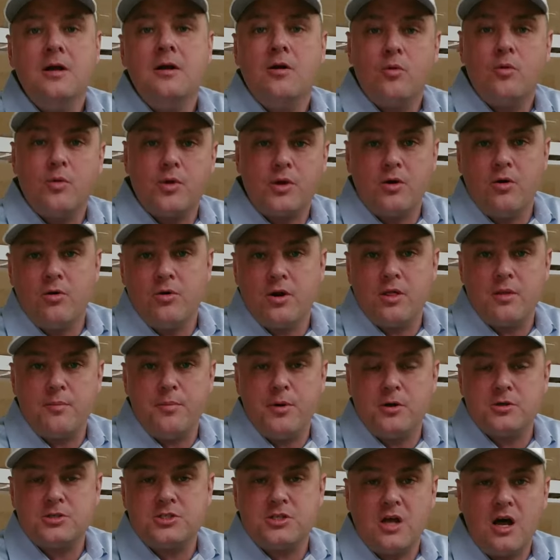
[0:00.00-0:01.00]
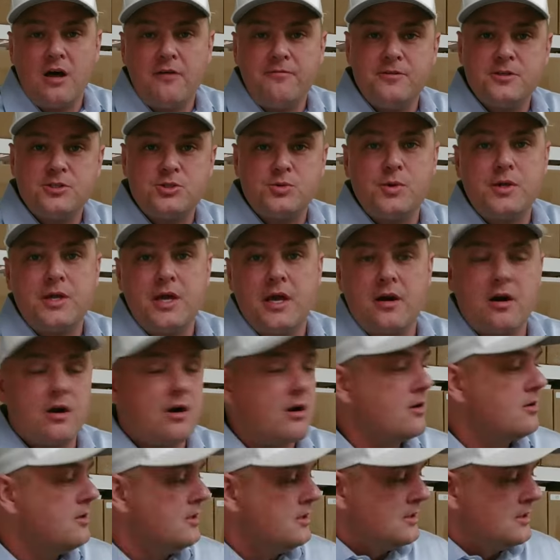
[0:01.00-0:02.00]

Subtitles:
We go to the post office, we get our